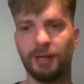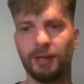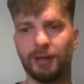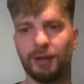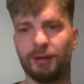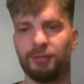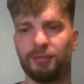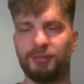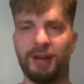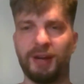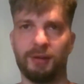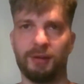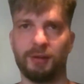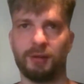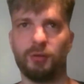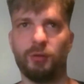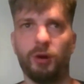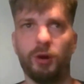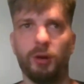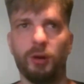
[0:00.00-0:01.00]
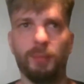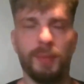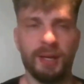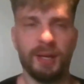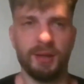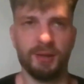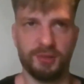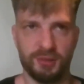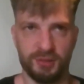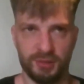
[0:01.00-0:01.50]
I found it quite a
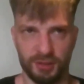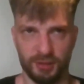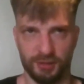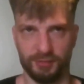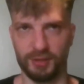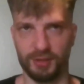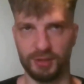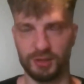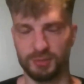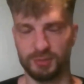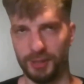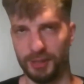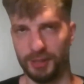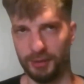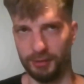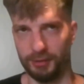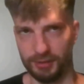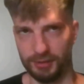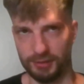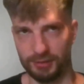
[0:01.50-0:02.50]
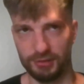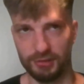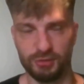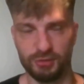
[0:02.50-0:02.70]
meditative experience to